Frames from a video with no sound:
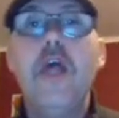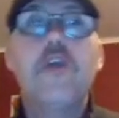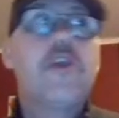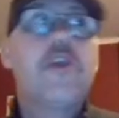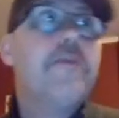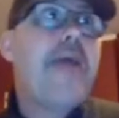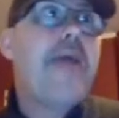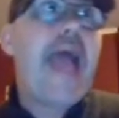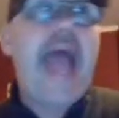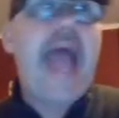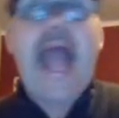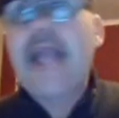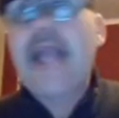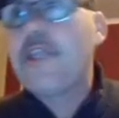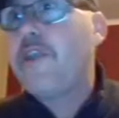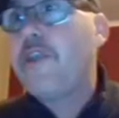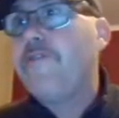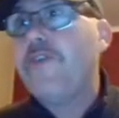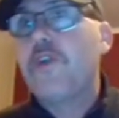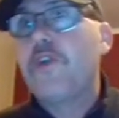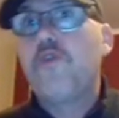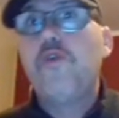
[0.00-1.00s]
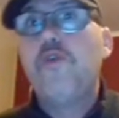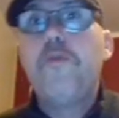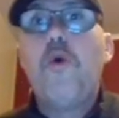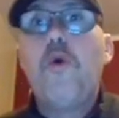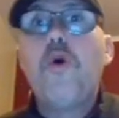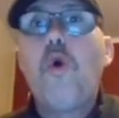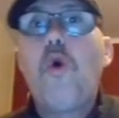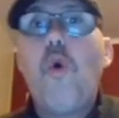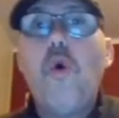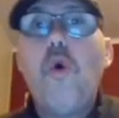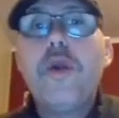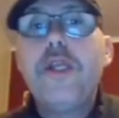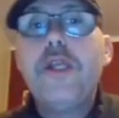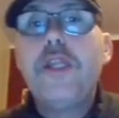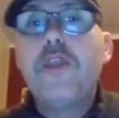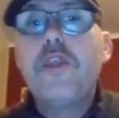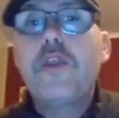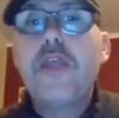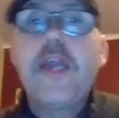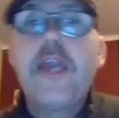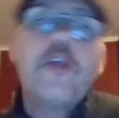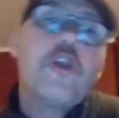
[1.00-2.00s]
some activist group or
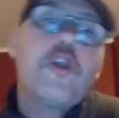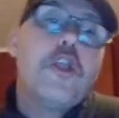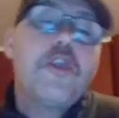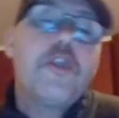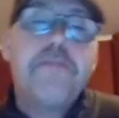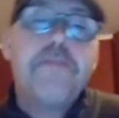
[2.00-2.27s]
organization's